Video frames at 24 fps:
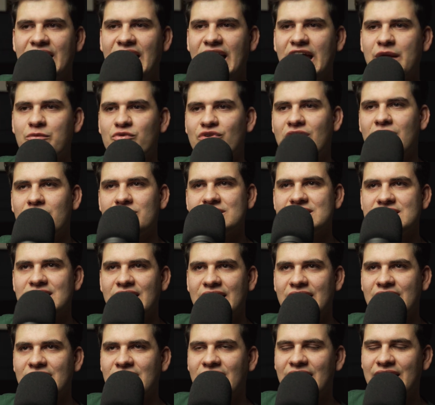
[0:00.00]
came where I was
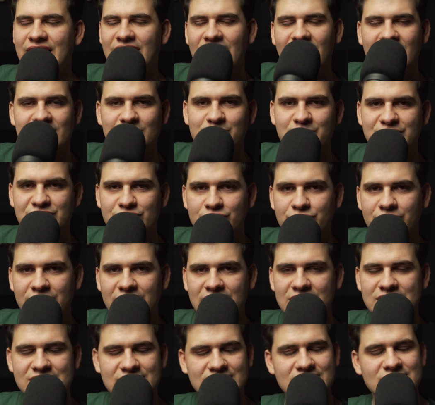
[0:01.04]
like, I can't be doing
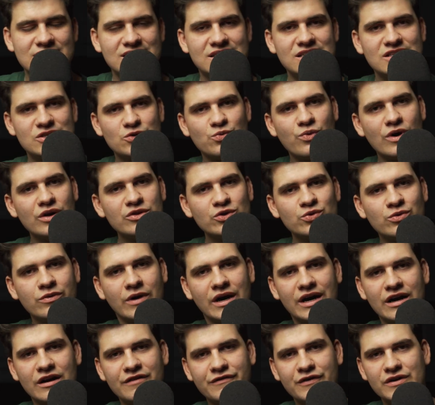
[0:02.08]
this. This won't
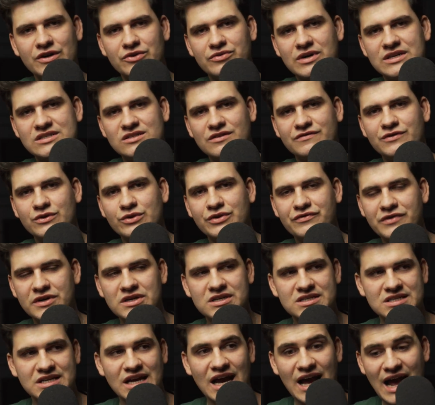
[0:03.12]
work for the rest of
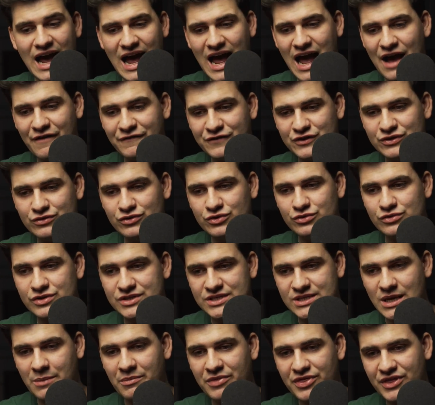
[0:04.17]
university. I have to do
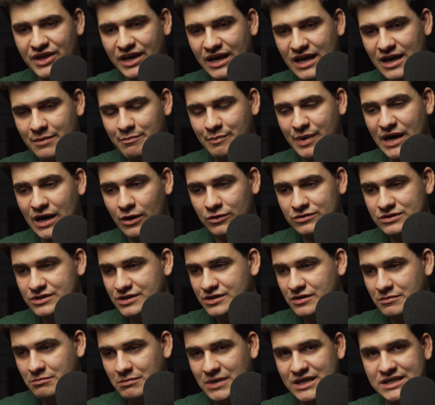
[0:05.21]
something
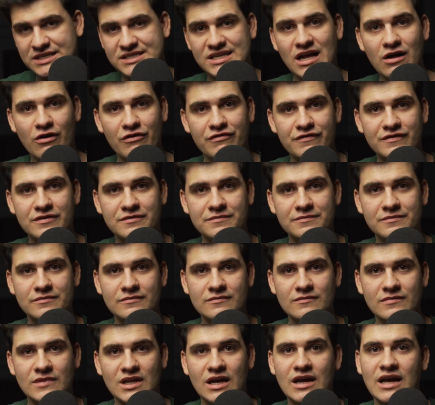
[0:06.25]
about myself.
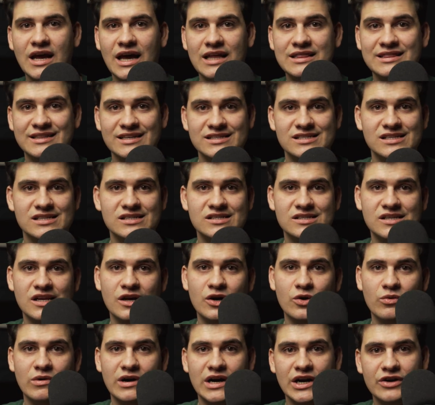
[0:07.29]
And this is
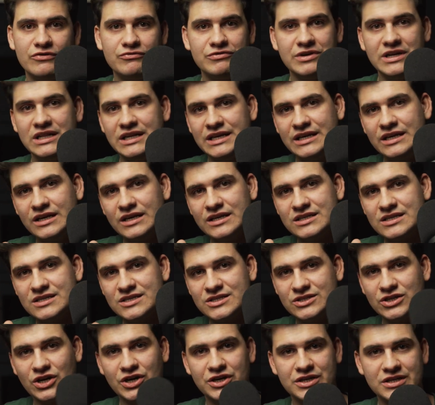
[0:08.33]
where I really
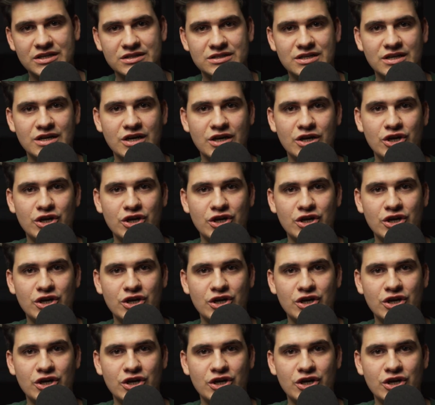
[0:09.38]
started